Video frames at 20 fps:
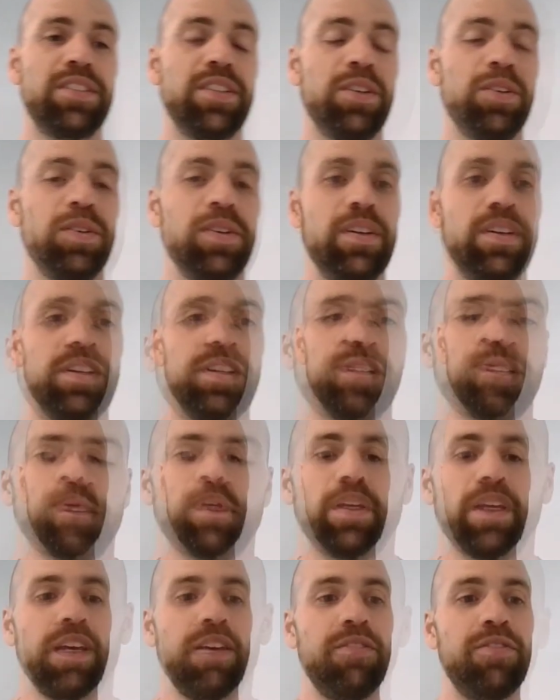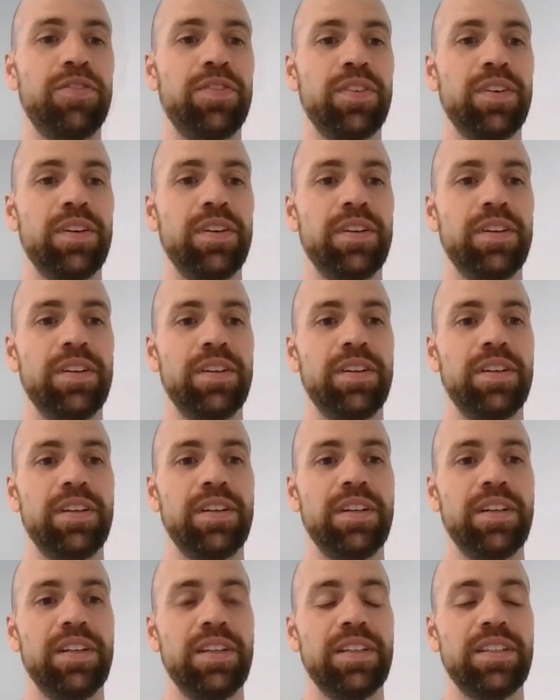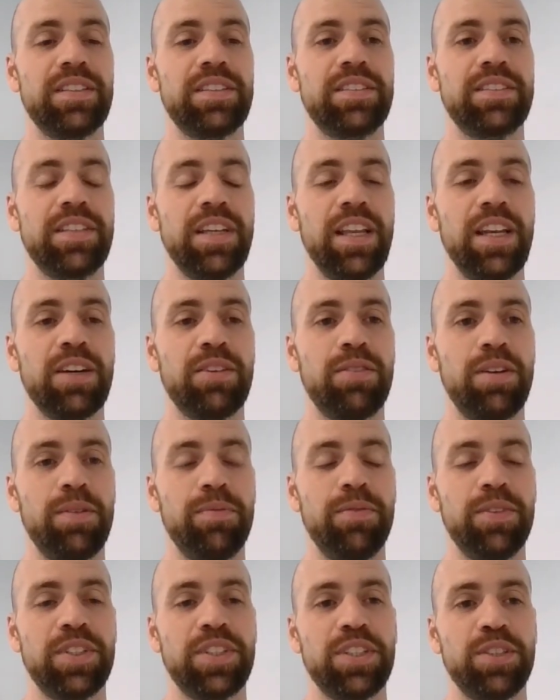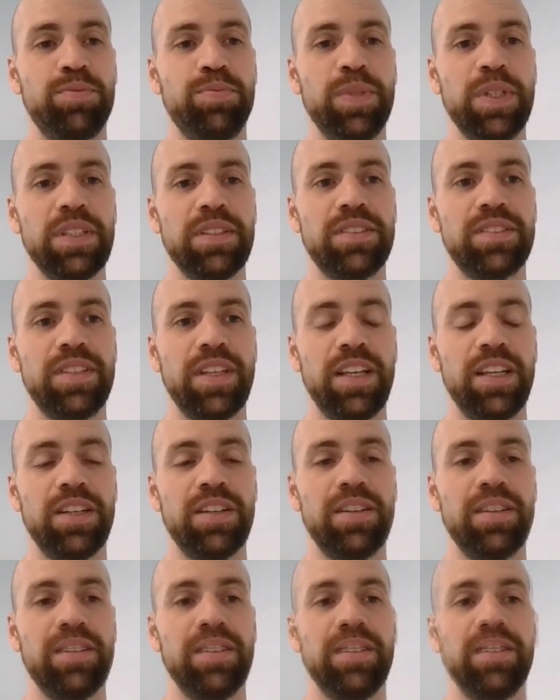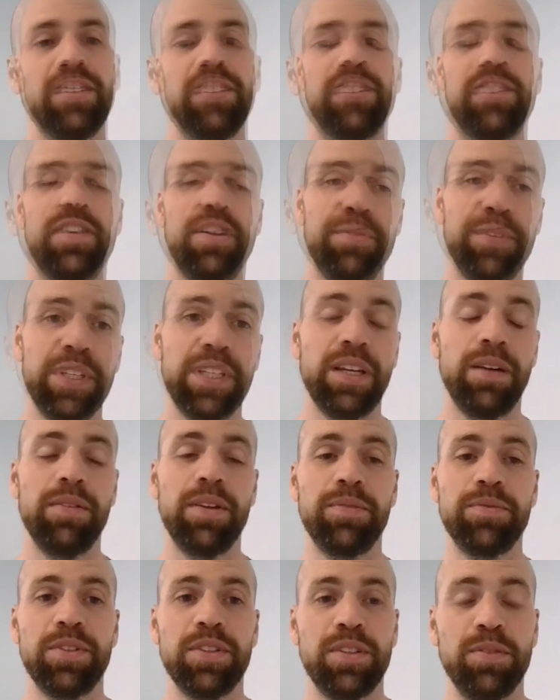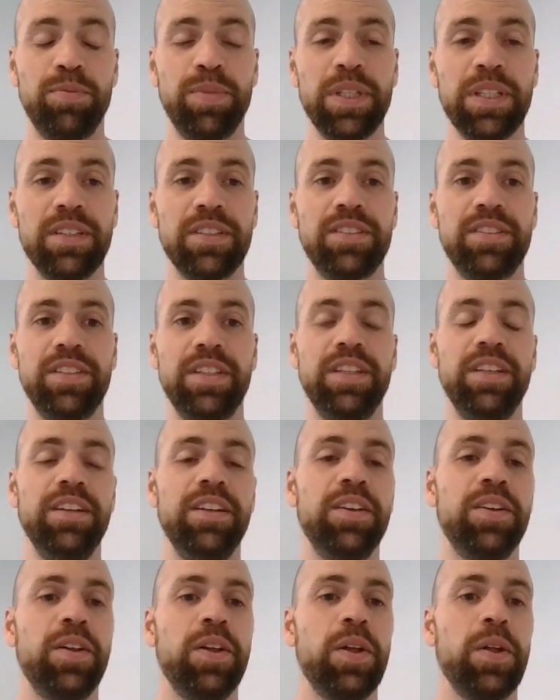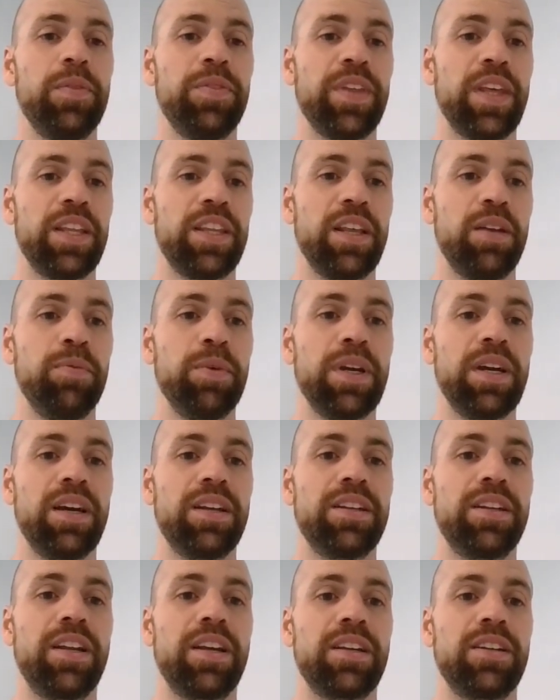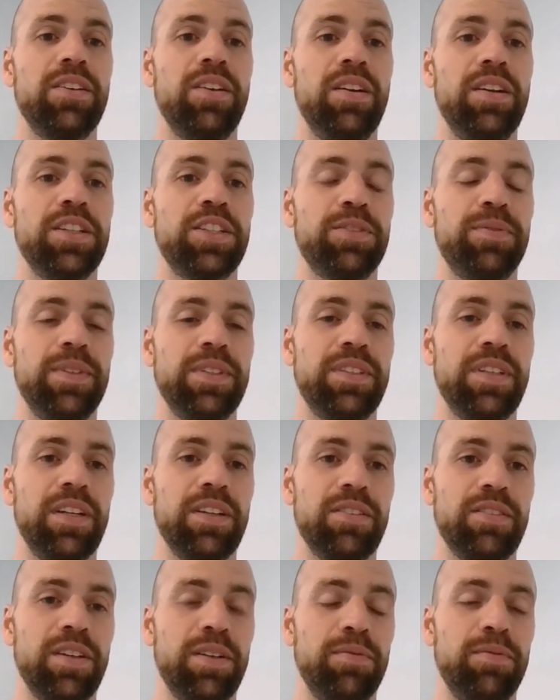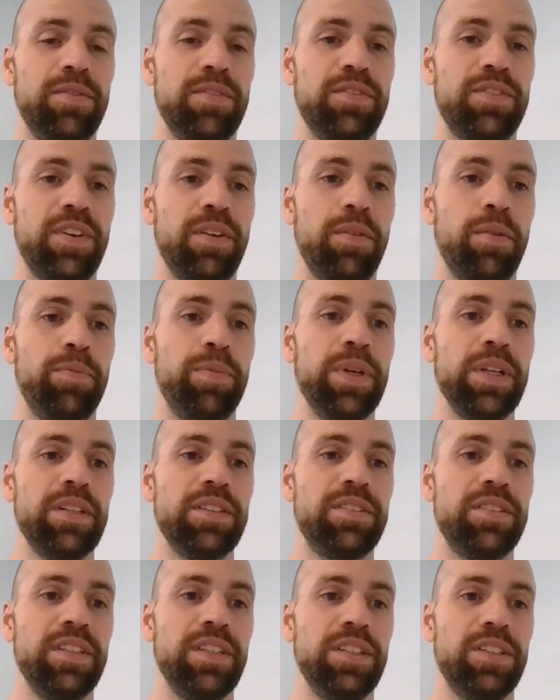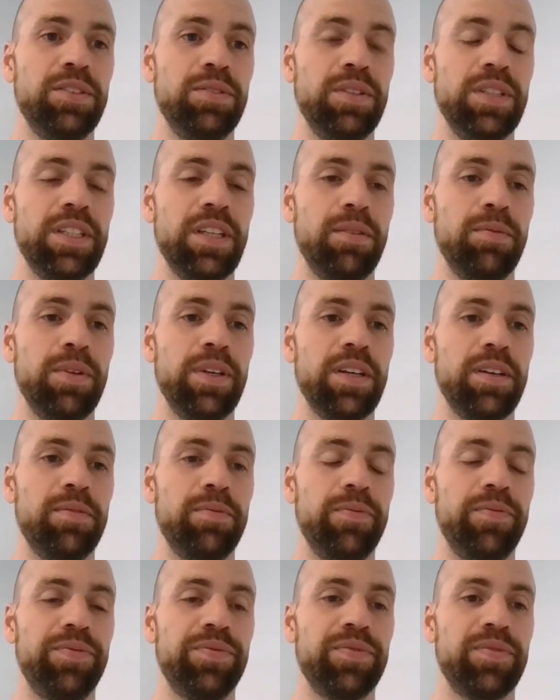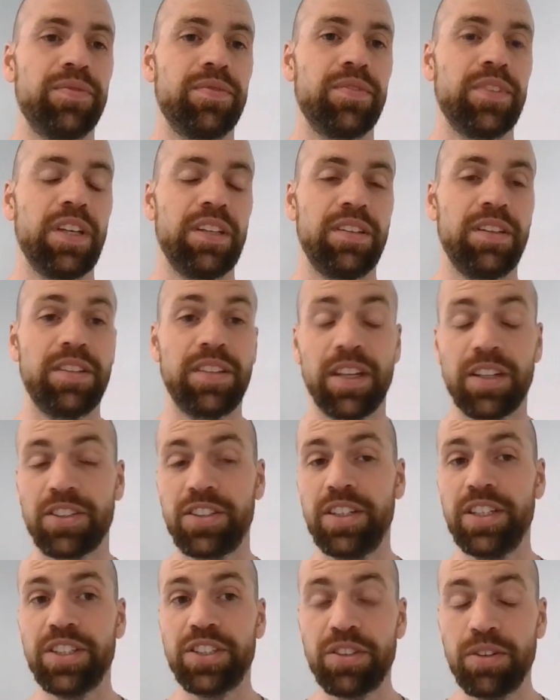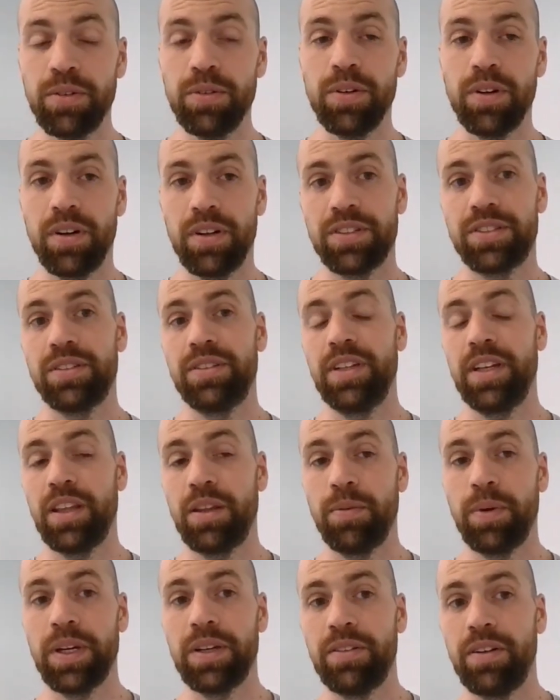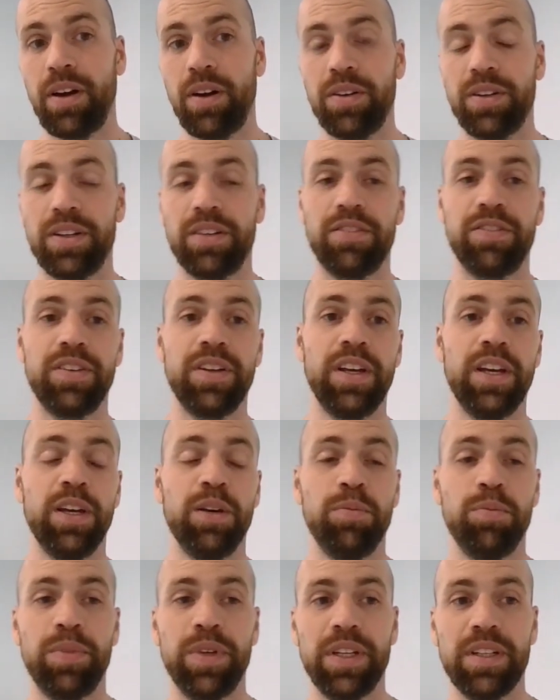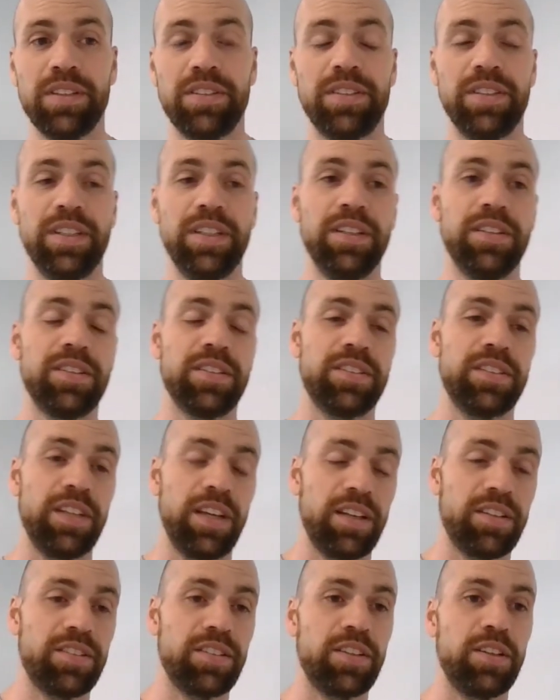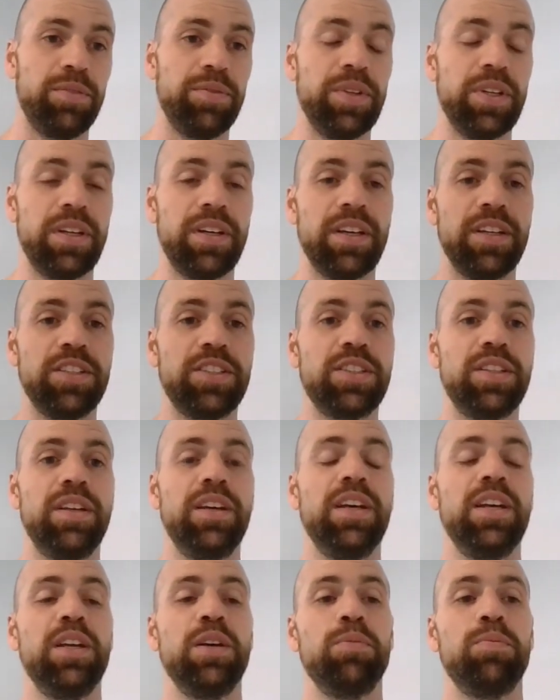So we have a telegram which is being sent from EWM to the PLC, and then we got an acknowledgement telegram from the PLC to EWM. Now that's actually true also the other way around if PLC starts a communication.